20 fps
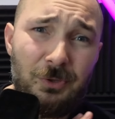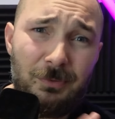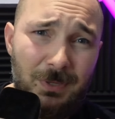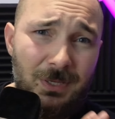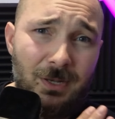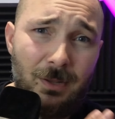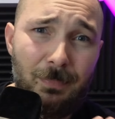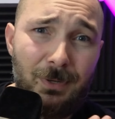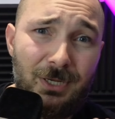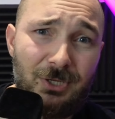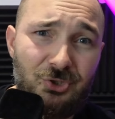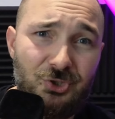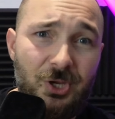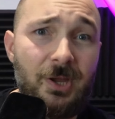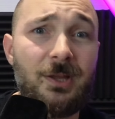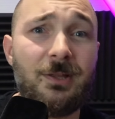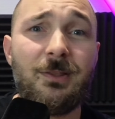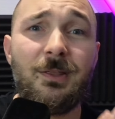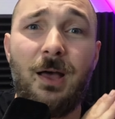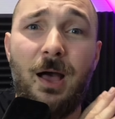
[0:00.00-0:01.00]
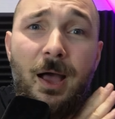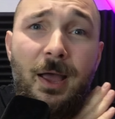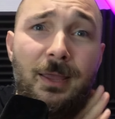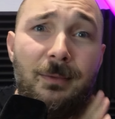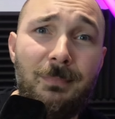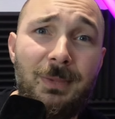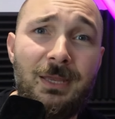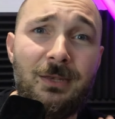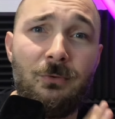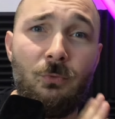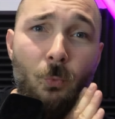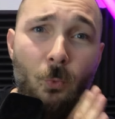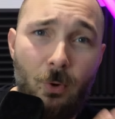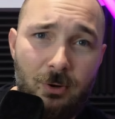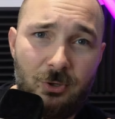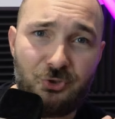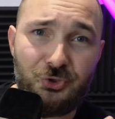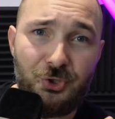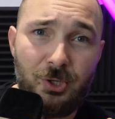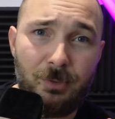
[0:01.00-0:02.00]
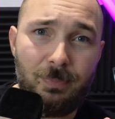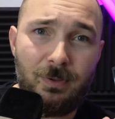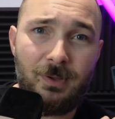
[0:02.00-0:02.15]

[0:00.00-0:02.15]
mean appreciate, I mean worship.